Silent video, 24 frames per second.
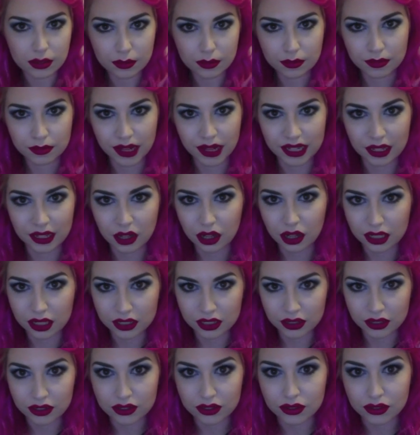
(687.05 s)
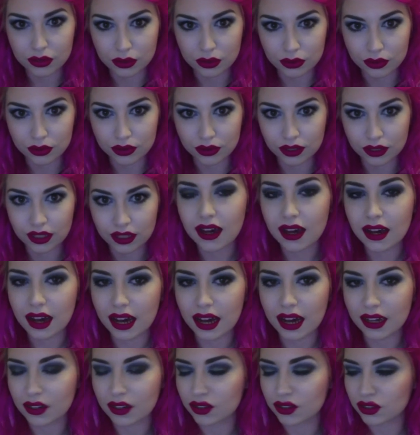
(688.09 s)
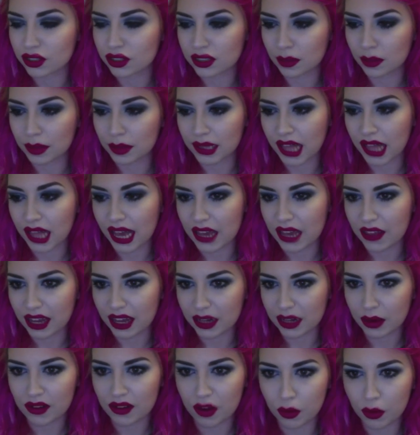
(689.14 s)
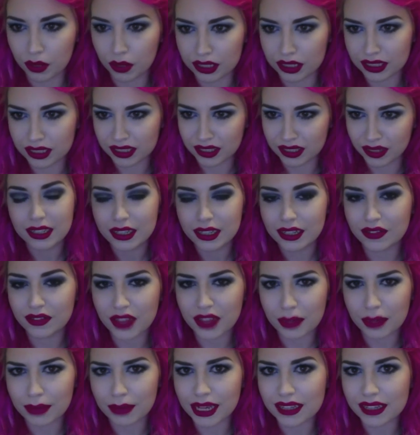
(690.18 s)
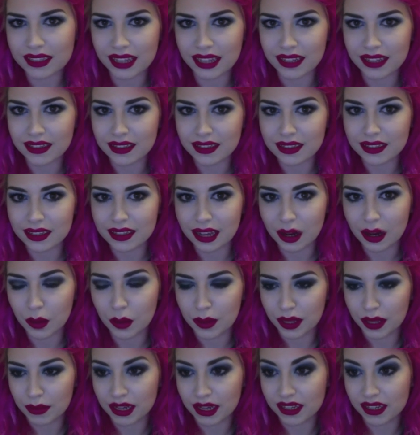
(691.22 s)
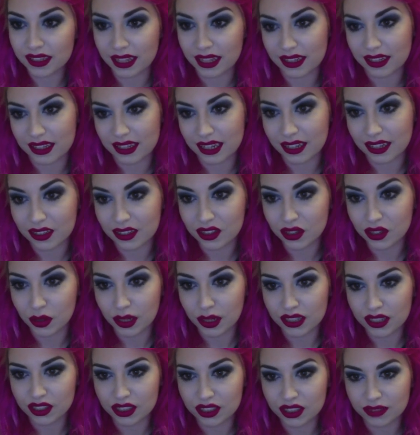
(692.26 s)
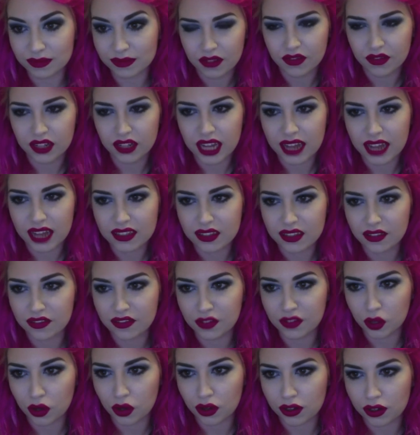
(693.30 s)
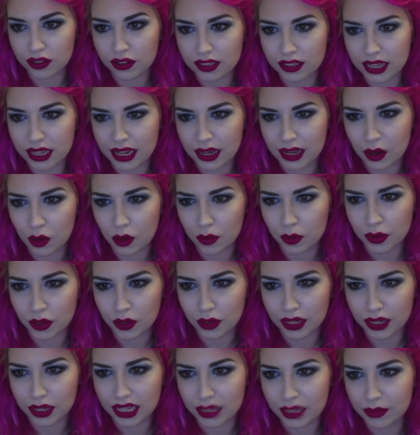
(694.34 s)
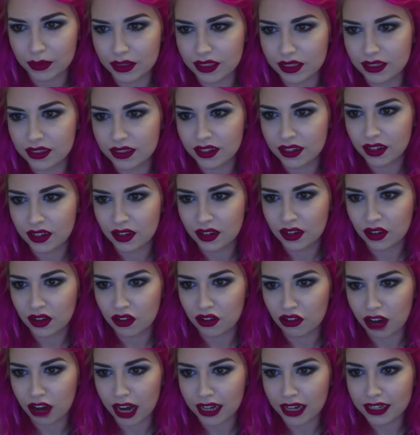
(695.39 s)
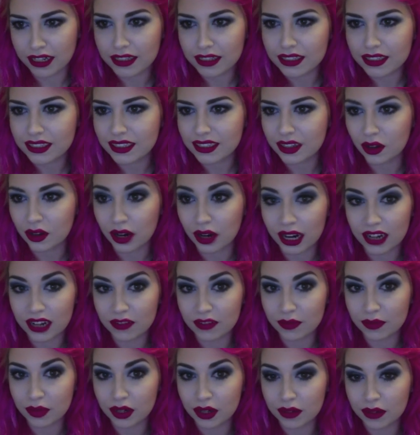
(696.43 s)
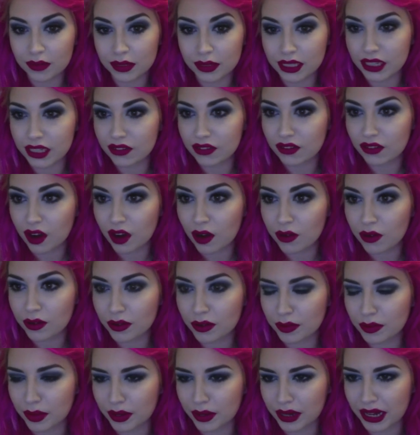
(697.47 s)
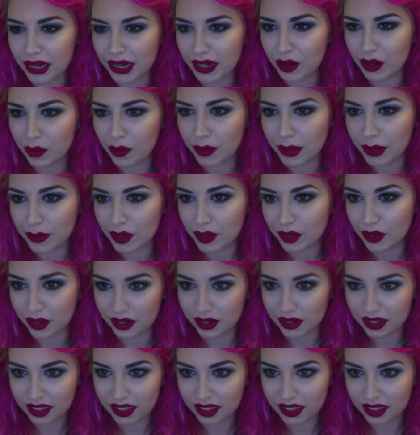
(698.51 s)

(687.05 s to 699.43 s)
back in college and school. I could just apply that however I wanted to. If that makes sense, I hope that makes sense and answers your question. Vanessa Flores, I hope your name is correct, or I'm probably wrong, but I hope I'm not.